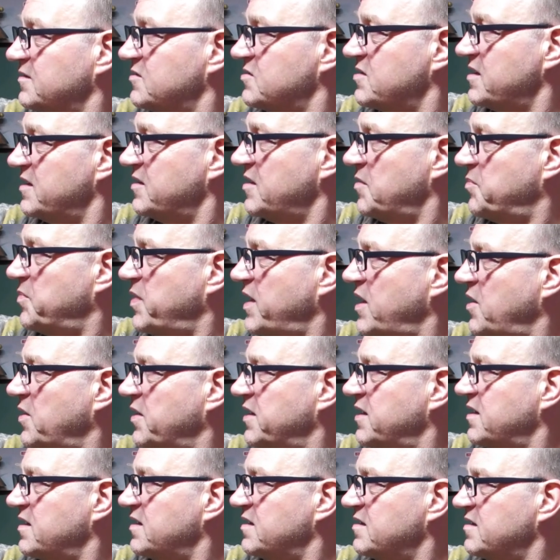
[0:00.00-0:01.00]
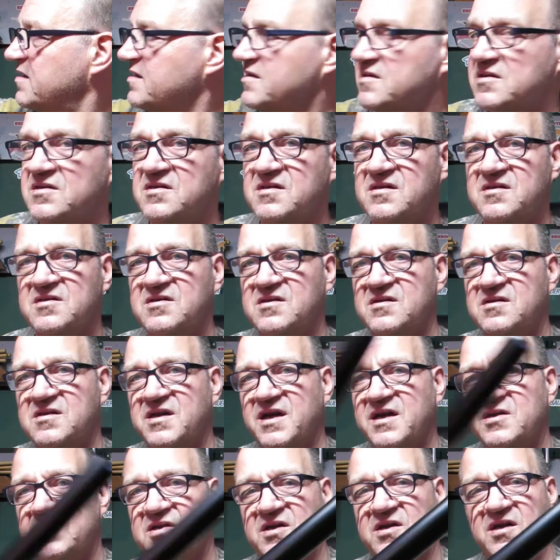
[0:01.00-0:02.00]
seeing the power, this is
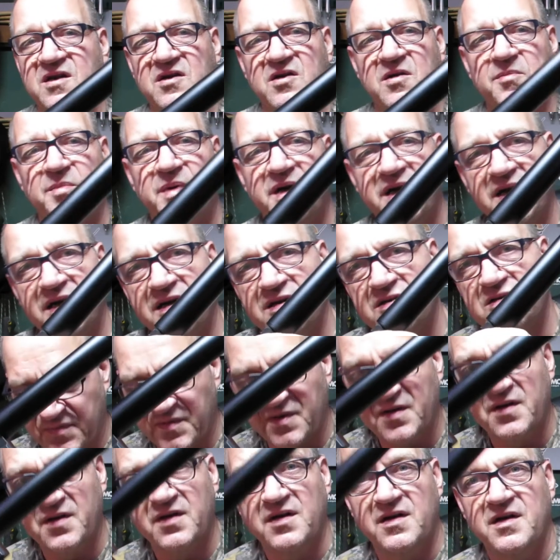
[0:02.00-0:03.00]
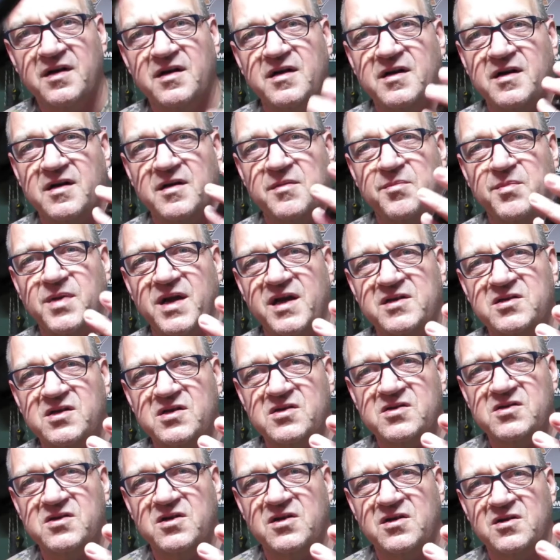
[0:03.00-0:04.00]
actually a lot better.
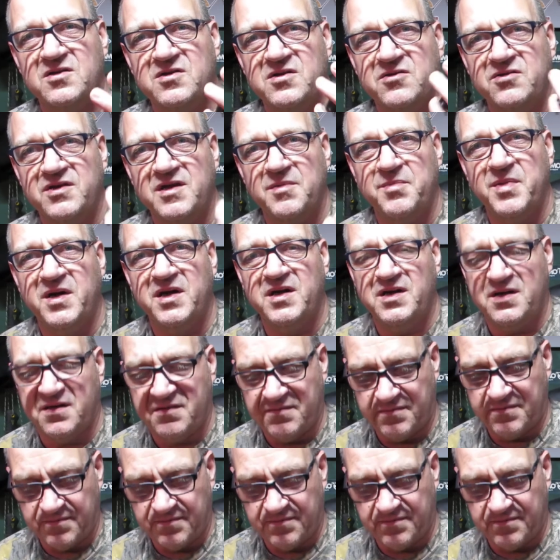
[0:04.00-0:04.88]
Plastic silencer in the bin.